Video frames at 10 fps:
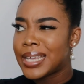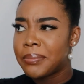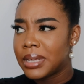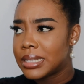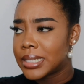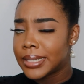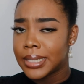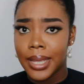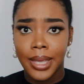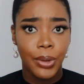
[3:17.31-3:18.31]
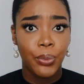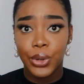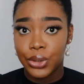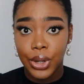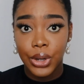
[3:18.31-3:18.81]
10 minutes a day
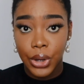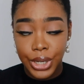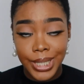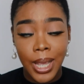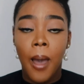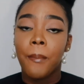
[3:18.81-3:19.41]
will not hurt,